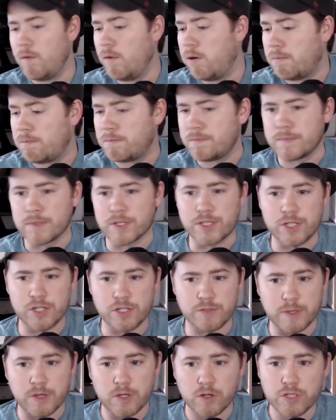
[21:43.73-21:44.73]

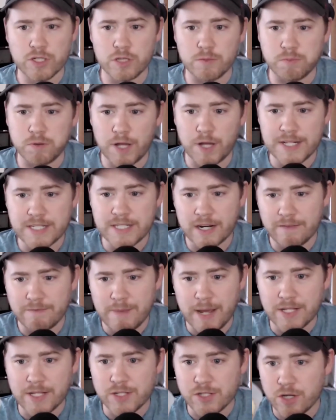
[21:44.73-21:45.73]
excuse me. Those are the plays that I've
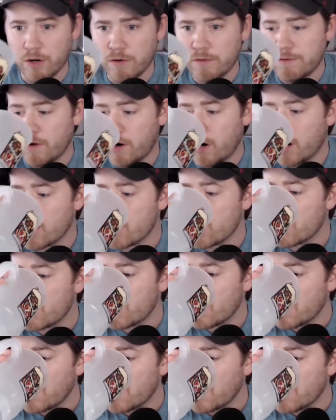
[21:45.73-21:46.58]
made so far.